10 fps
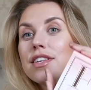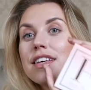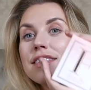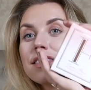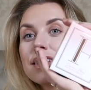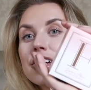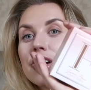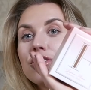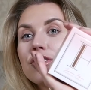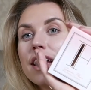So this is gonna
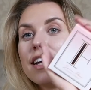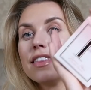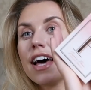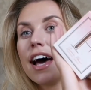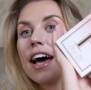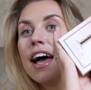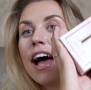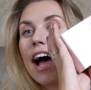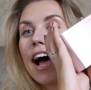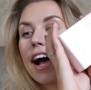go straight in there
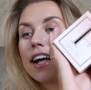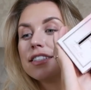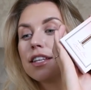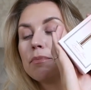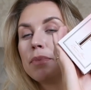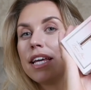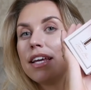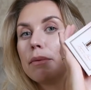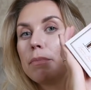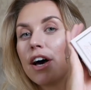and
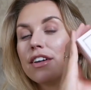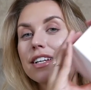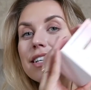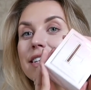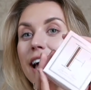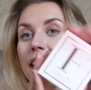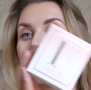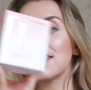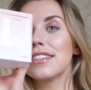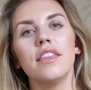be burnt
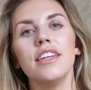next.